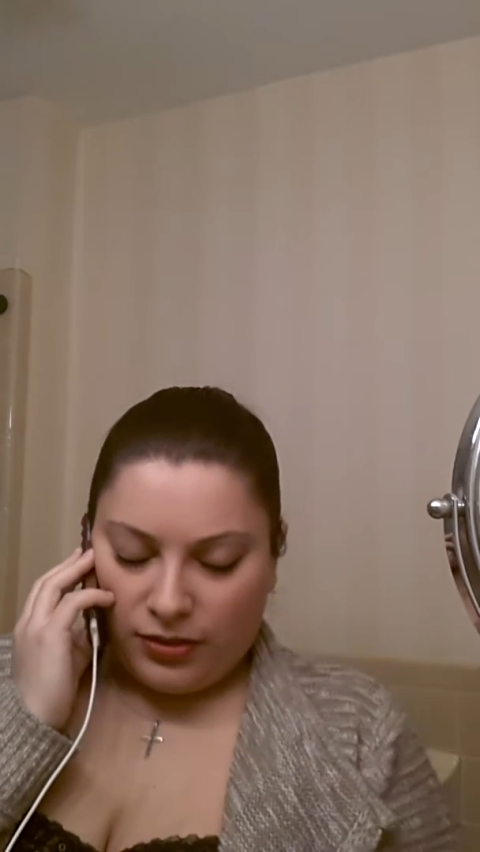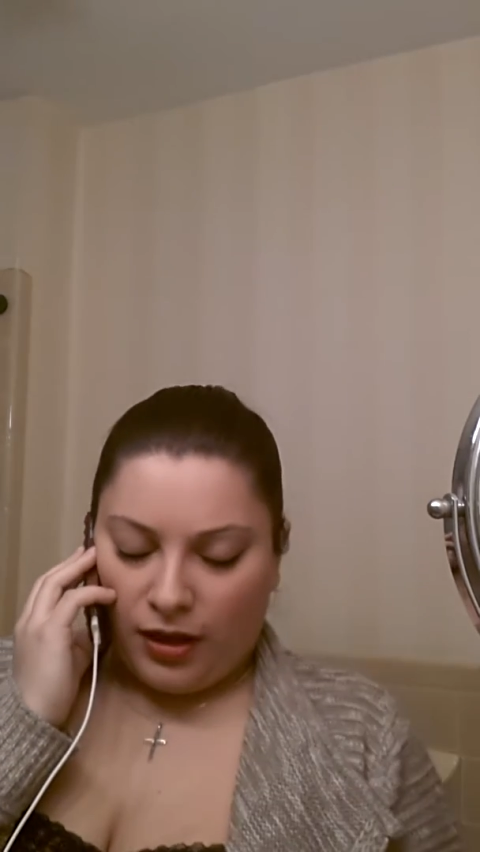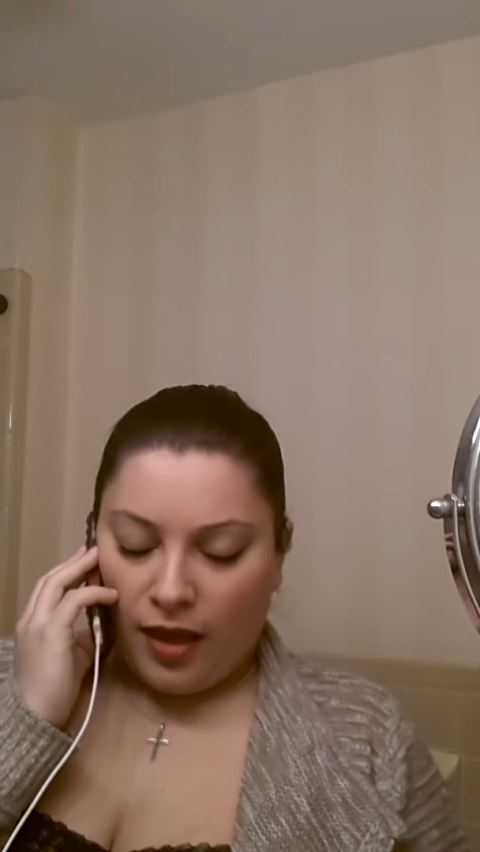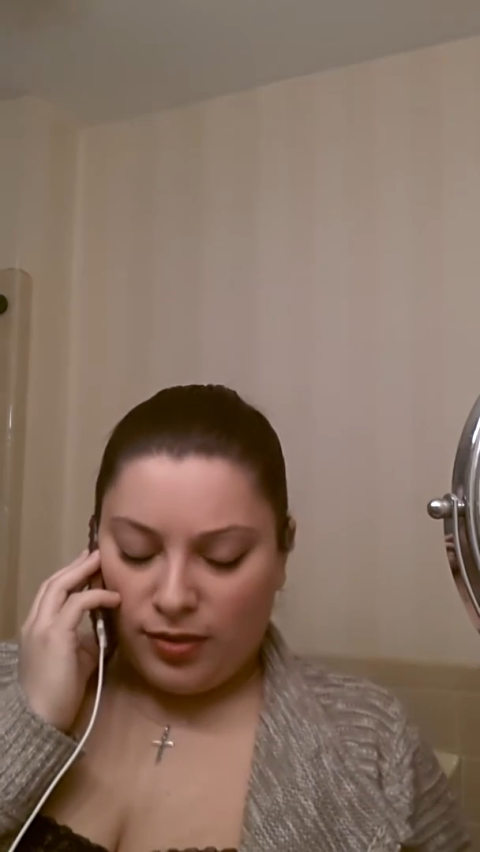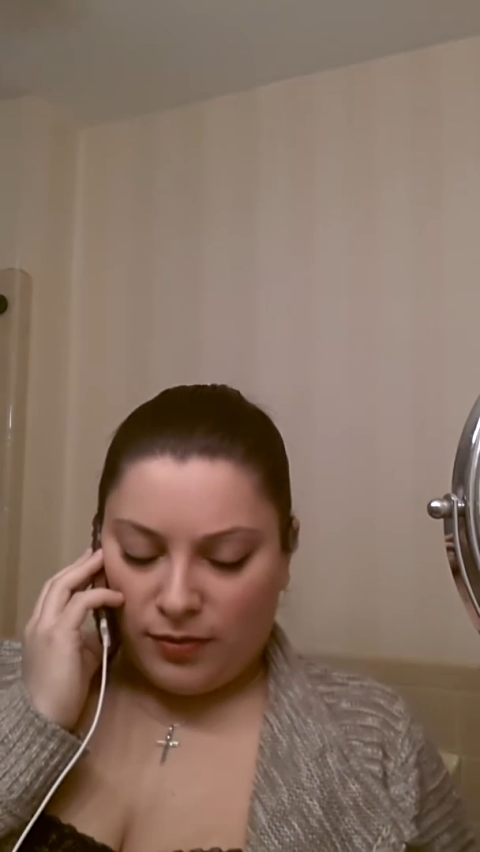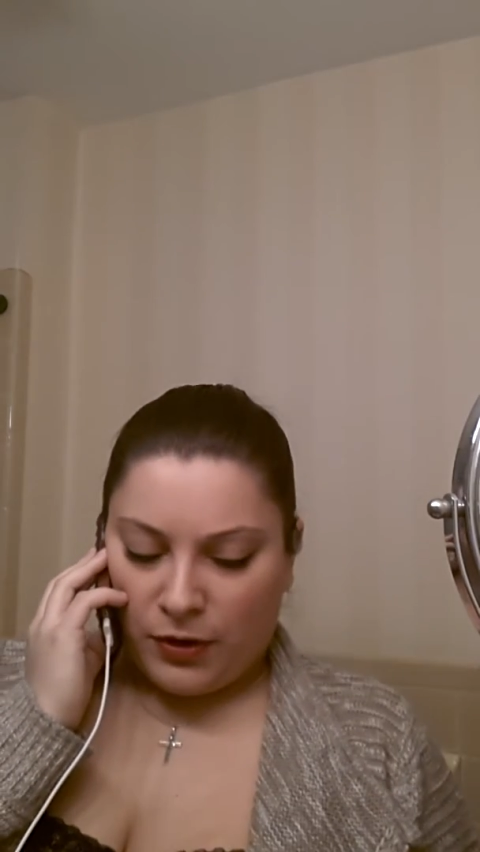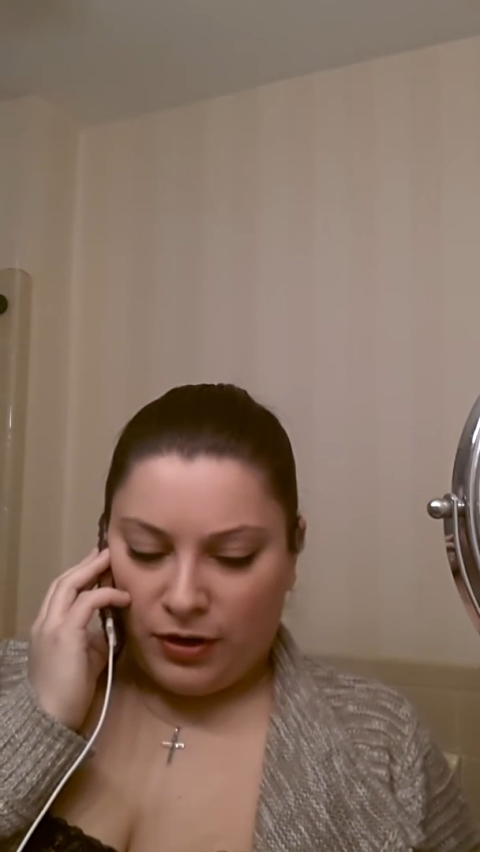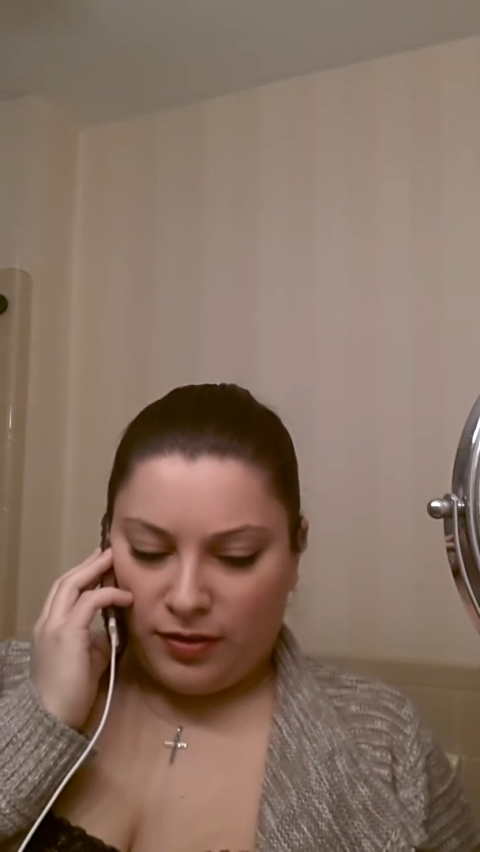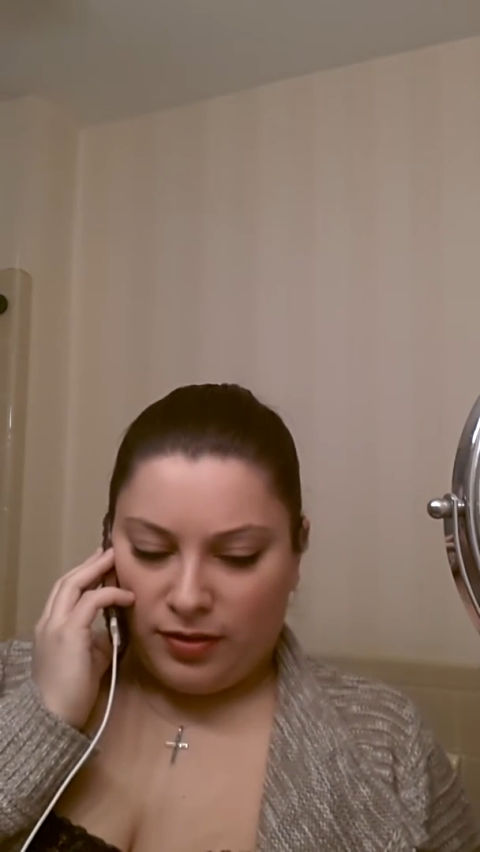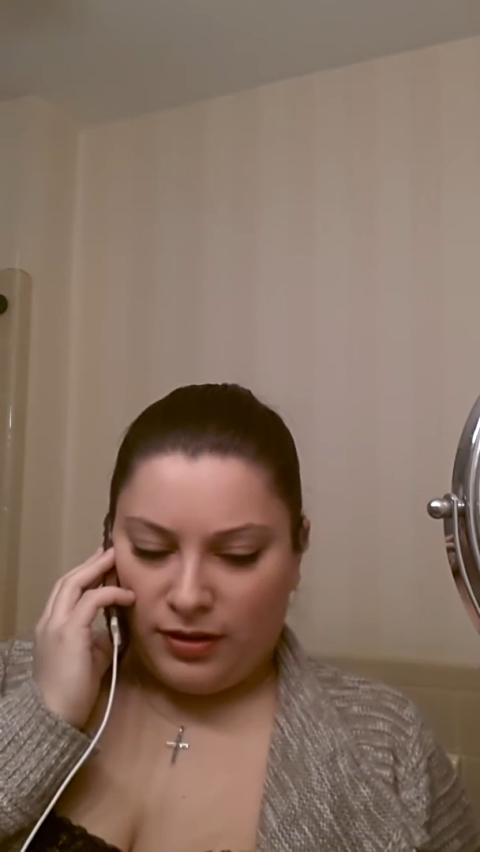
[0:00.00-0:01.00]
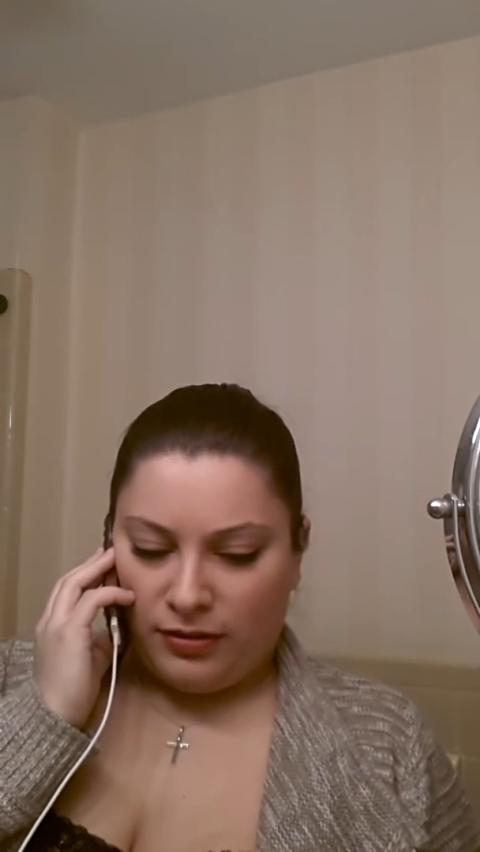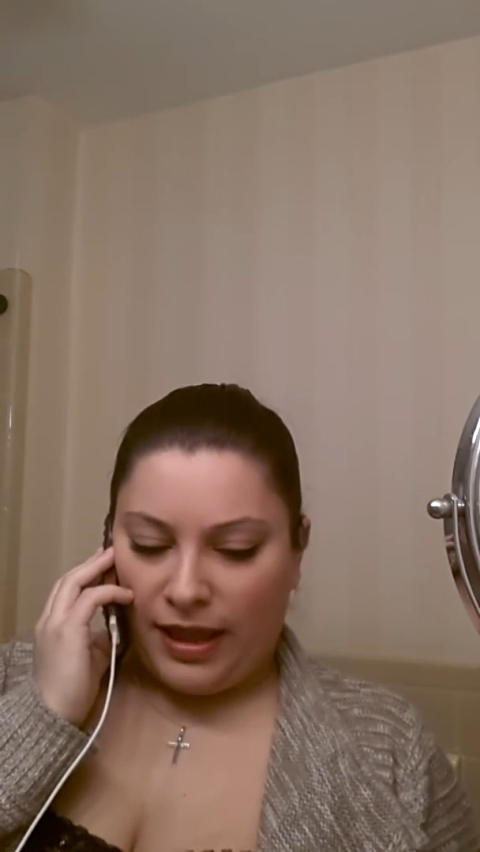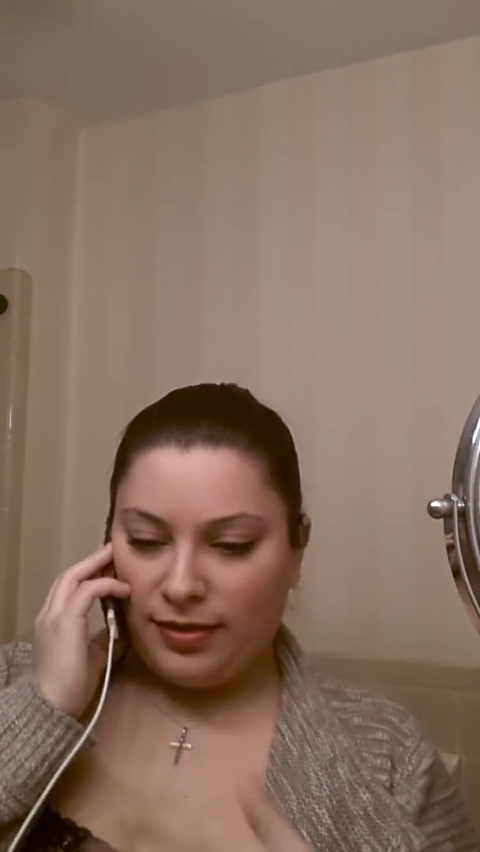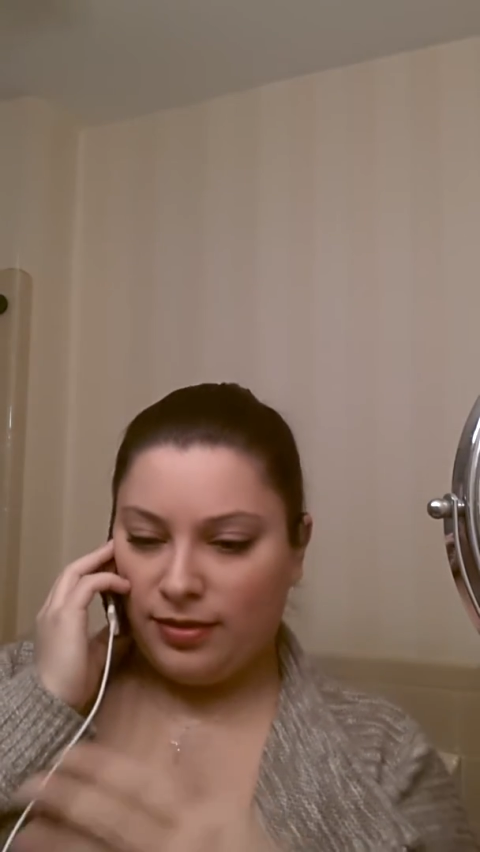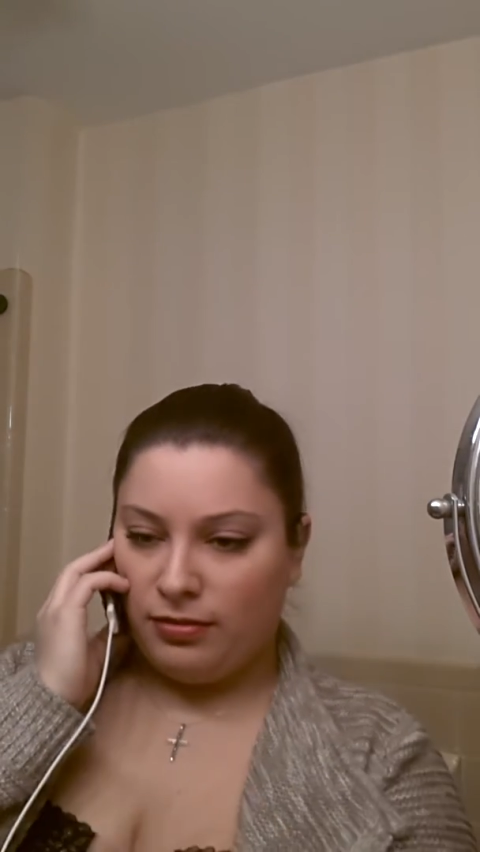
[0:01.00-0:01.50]
customers,
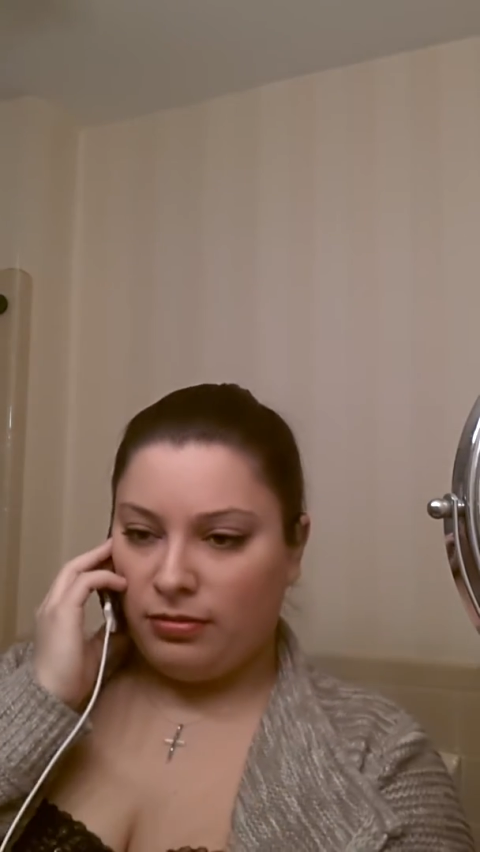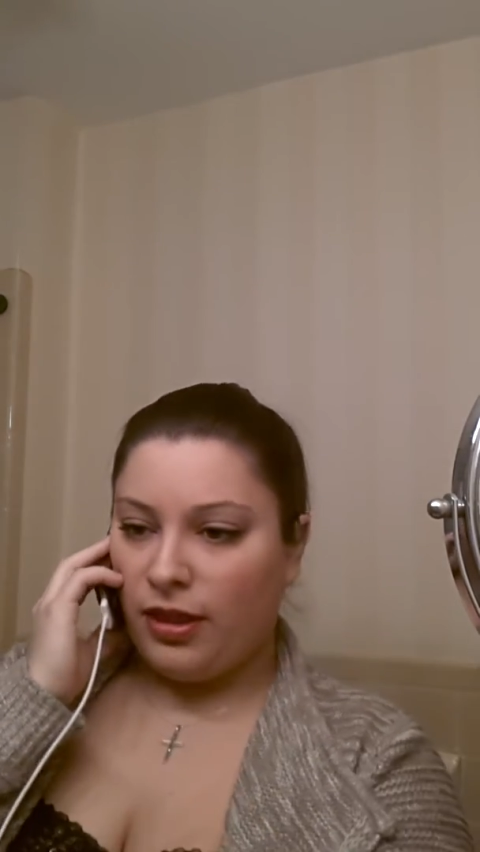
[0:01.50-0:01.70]
that's